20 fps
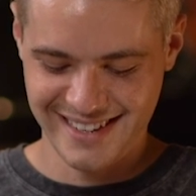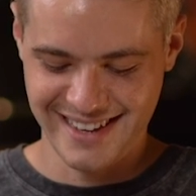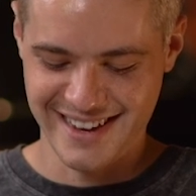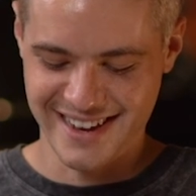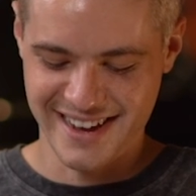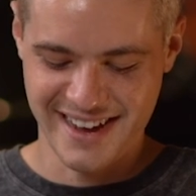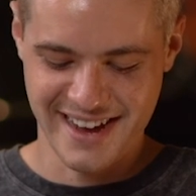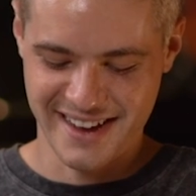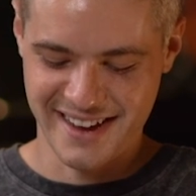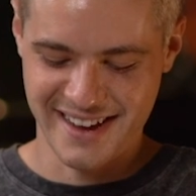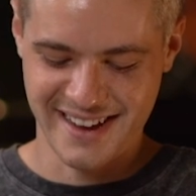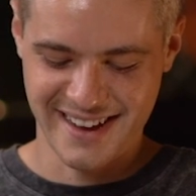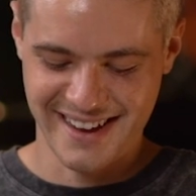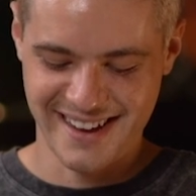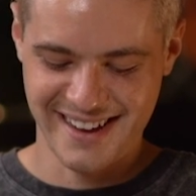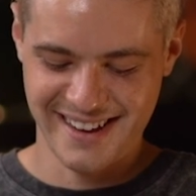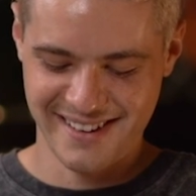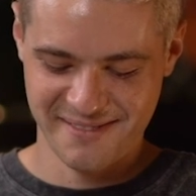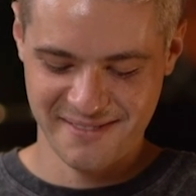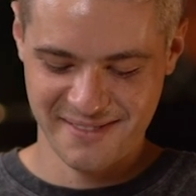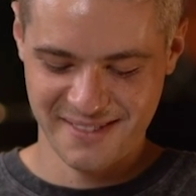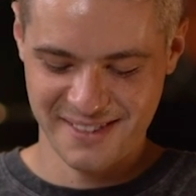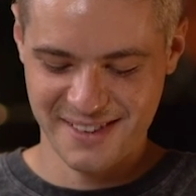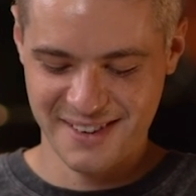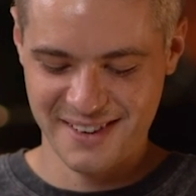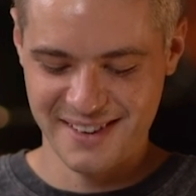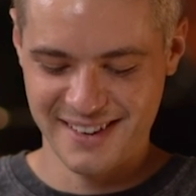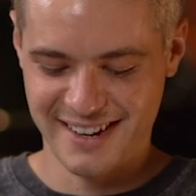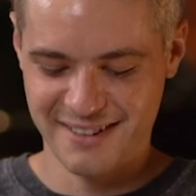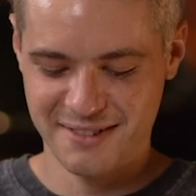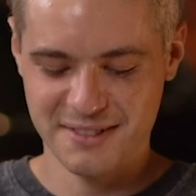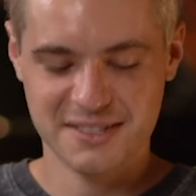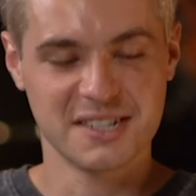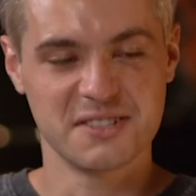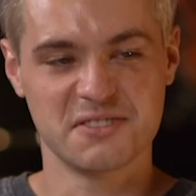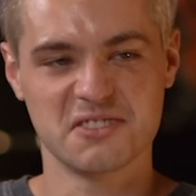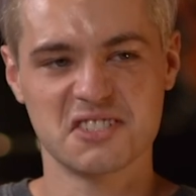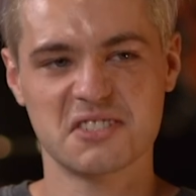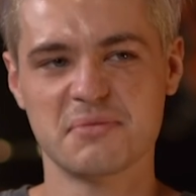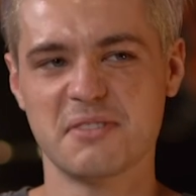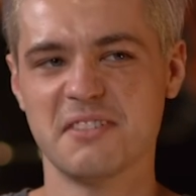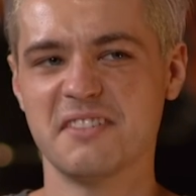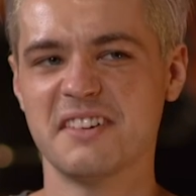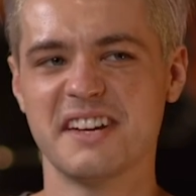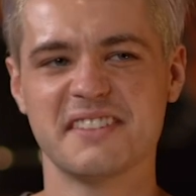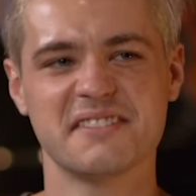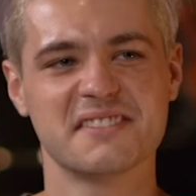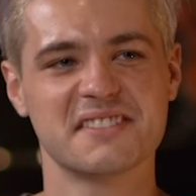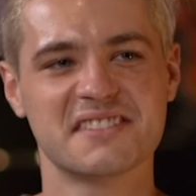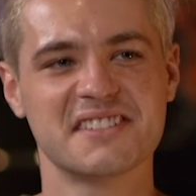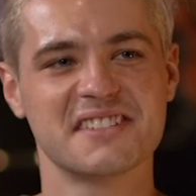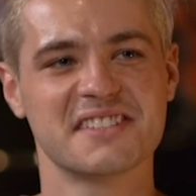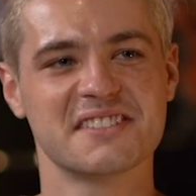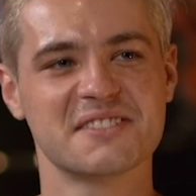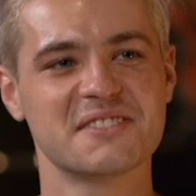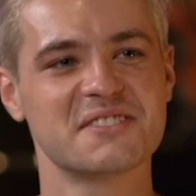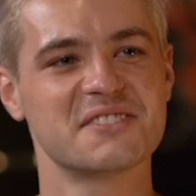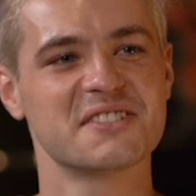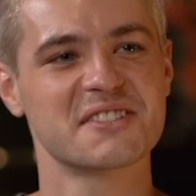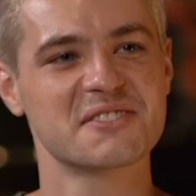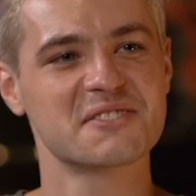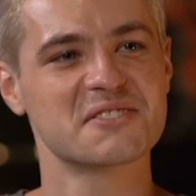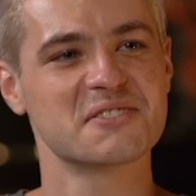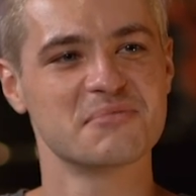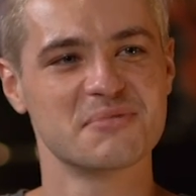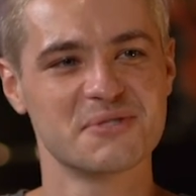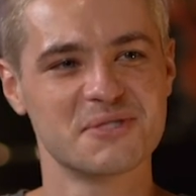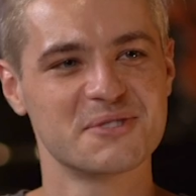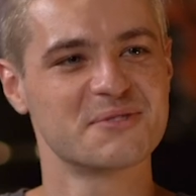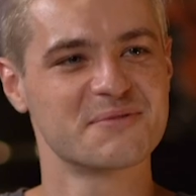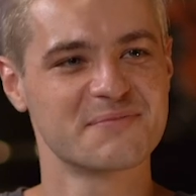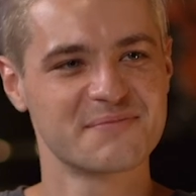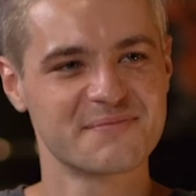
Yeah, I would say just about everything is adjustable.